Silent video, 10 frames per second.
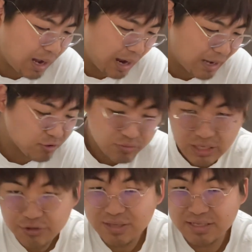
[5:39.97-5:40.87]
I
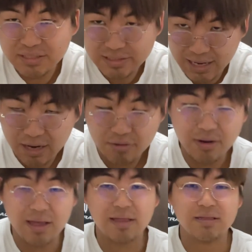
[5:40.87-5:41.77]
continue this style
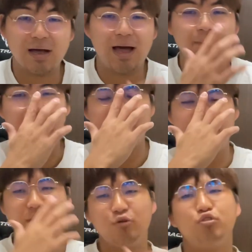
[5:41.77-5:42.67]
and I make the
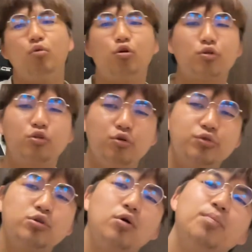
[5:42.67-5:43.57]
video tomorrow too.
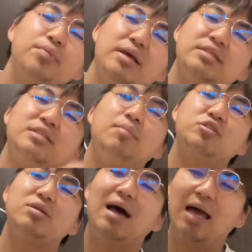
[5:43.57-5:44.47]
So please
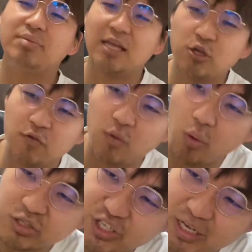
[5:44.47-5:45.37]
subscribe. Thank you for
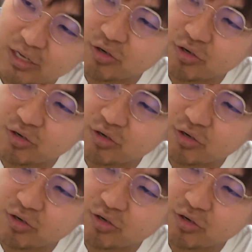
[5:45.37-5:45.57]
watching.